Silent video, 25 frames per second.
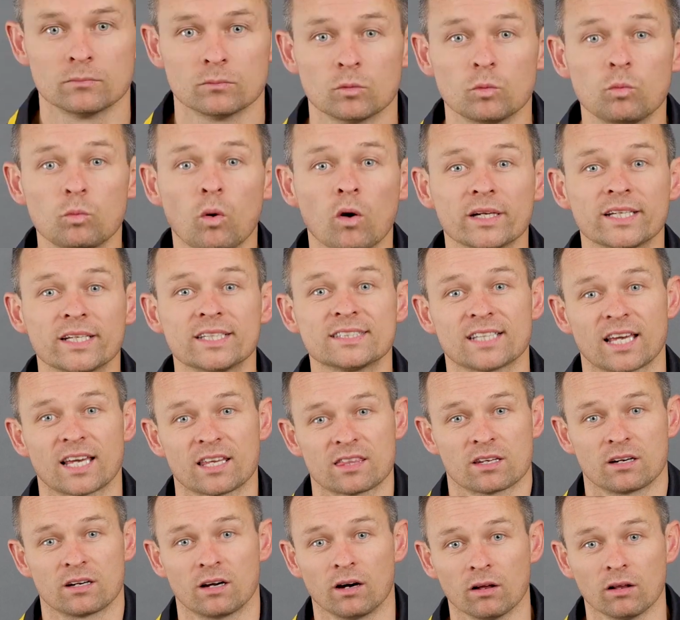What is
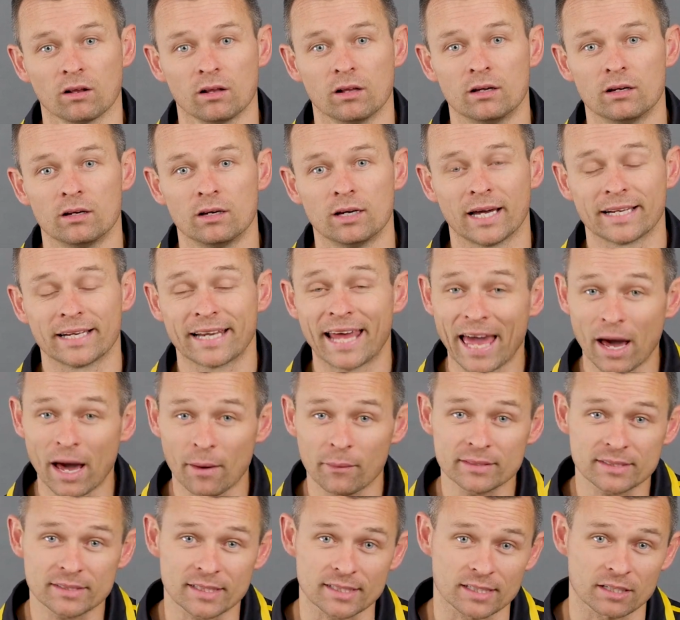ethanol and how
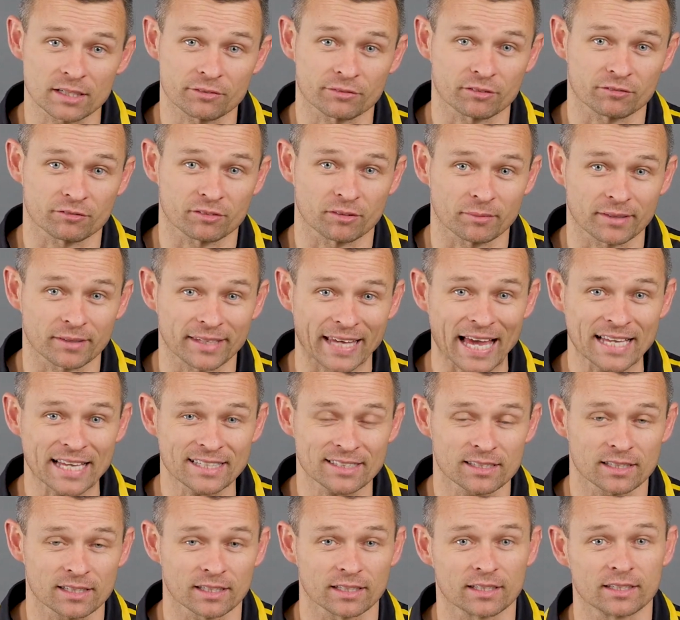is it different from
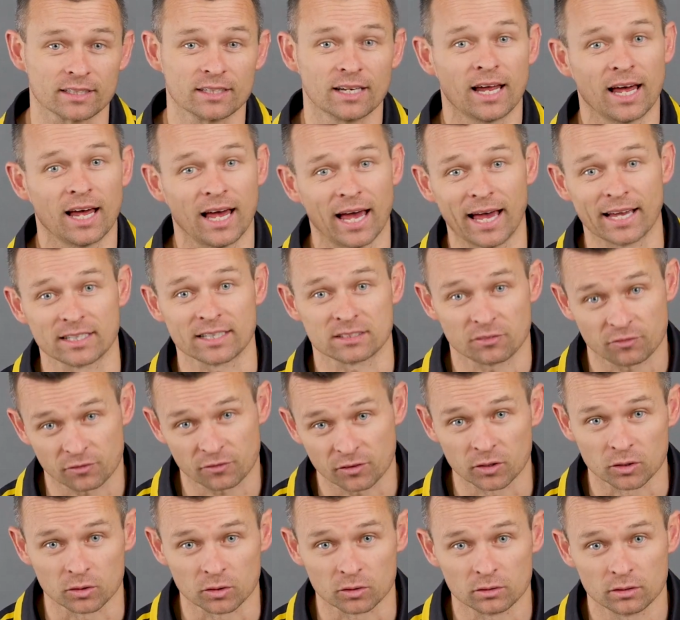gasoline as a
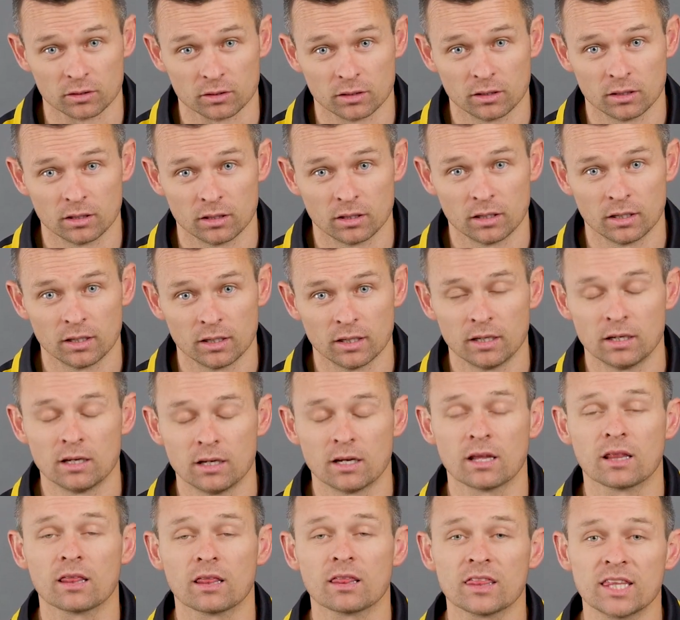fuel?
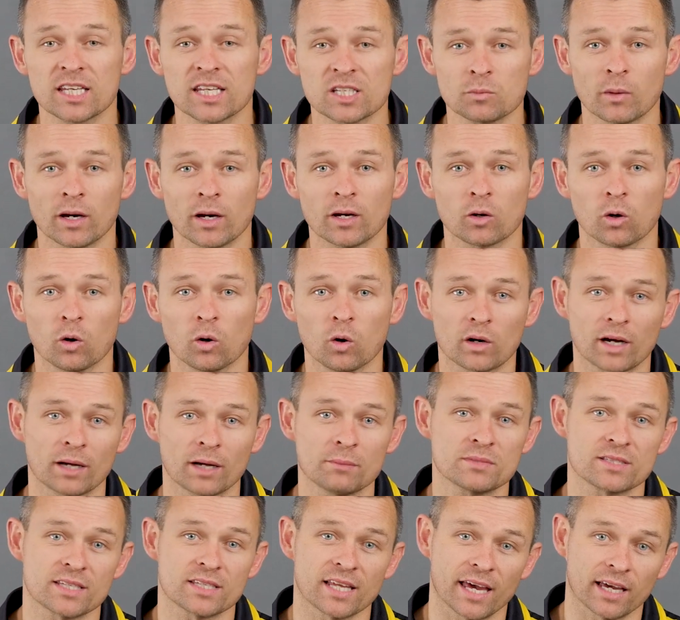This one all
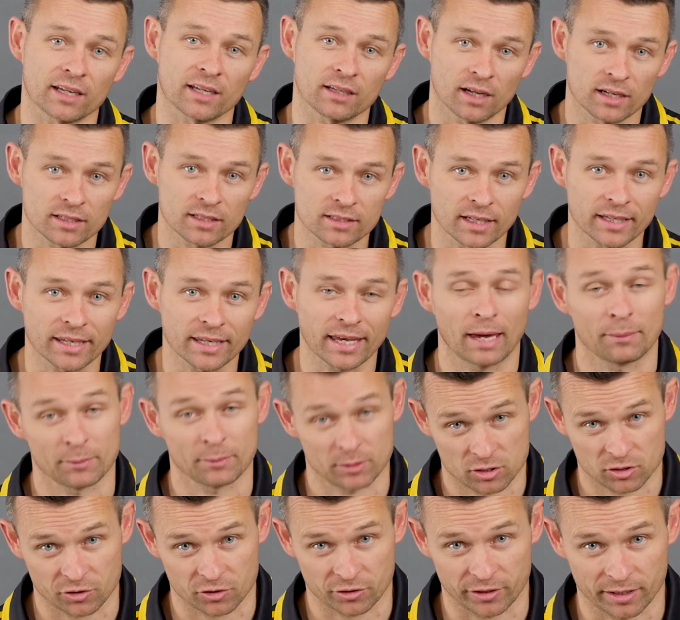comes down to
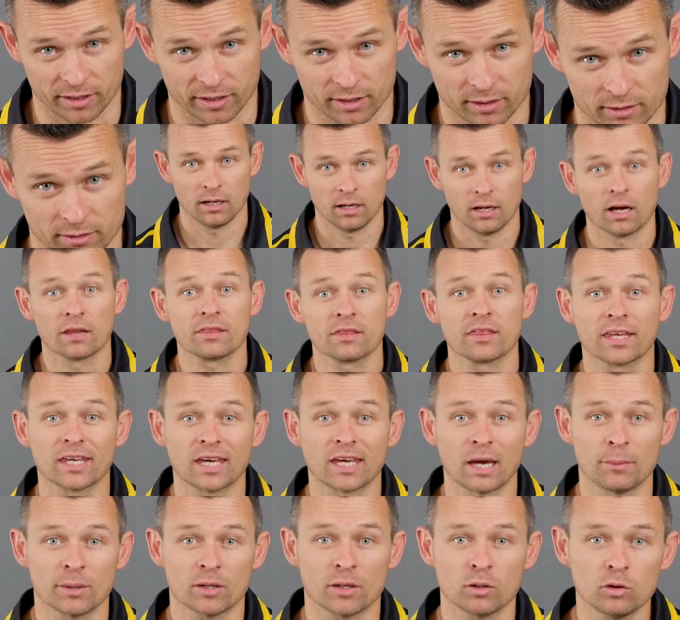chemistry. The
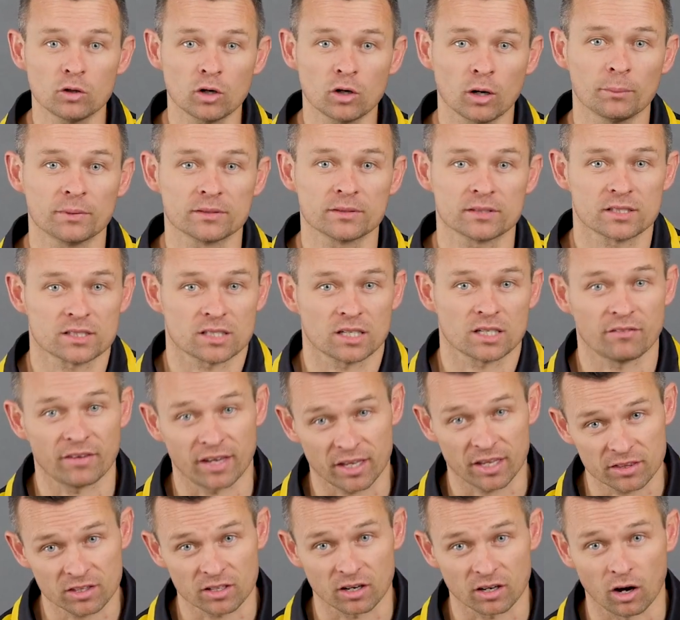chemical composition of
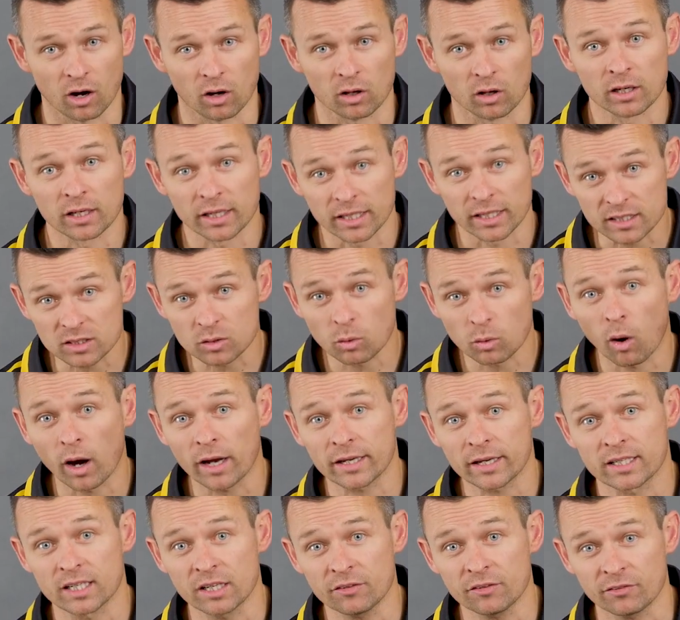ethanol is
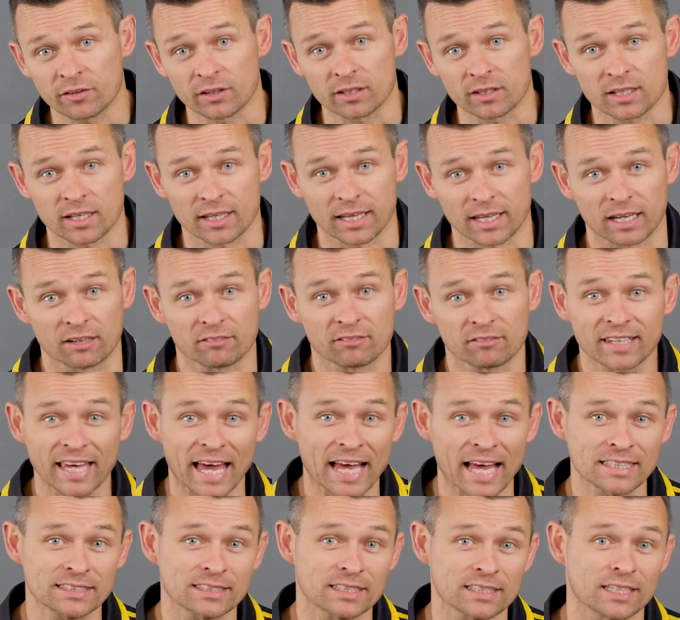quite different to that of
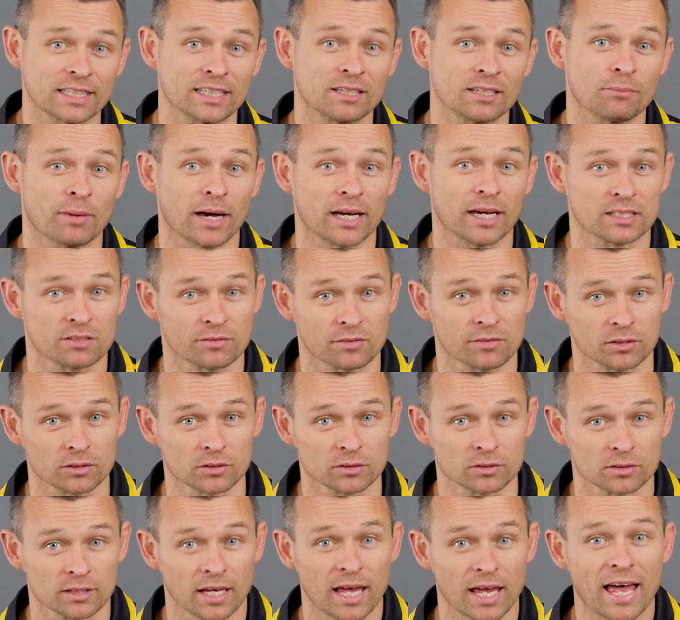gasoline-based
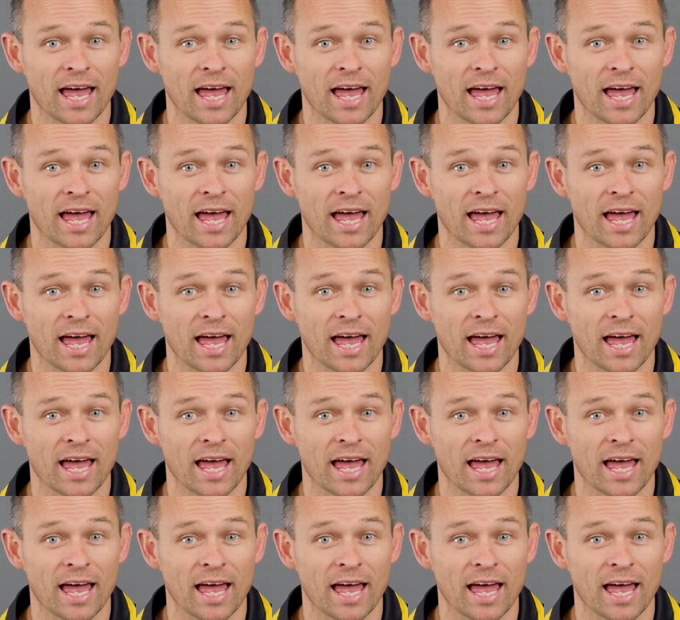fuels,